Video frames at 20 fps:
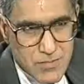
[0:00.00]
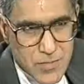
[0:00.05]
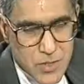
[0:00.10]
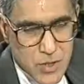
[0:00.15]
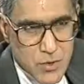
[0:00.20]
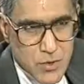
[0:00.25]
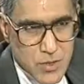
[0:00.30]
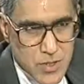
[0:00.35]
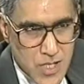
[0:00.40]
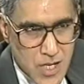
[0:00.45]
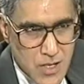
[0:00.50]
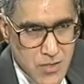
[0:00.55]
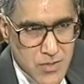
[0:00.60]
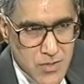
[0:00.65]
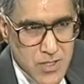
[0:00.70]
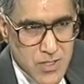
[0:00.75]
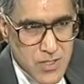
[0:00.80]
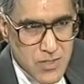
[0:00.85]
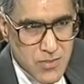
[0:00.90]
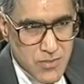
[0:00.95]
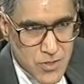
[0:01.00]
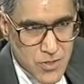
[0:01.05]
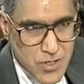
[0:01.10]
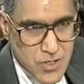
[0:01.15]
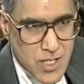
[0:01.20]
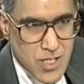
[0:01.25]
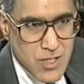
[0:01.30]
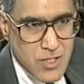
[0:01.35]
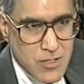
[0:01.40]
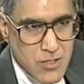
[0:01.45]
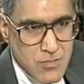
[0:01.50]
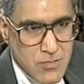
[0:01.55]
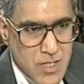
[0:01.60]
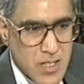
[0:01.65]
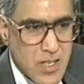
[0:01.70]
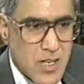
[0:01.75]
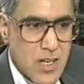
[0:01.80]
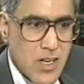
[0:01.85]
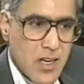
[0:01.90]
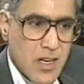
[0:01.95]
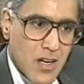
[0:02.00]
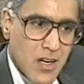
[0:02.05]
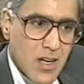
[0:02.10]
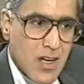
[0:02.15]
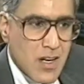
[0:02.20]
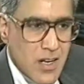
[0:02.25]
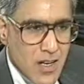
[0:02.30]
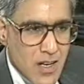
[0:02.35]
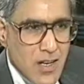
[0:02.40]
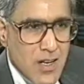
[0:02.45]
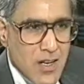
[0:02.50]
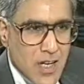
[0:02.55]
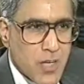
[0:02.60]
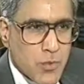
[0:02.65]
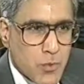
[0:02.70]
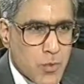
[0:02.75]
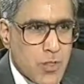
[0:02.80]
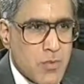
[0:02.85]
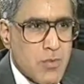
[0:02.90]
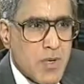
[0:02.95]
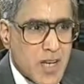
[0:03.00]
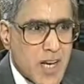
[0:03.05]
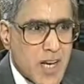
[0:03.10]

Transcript: But you sound as if you're saying to me, it would have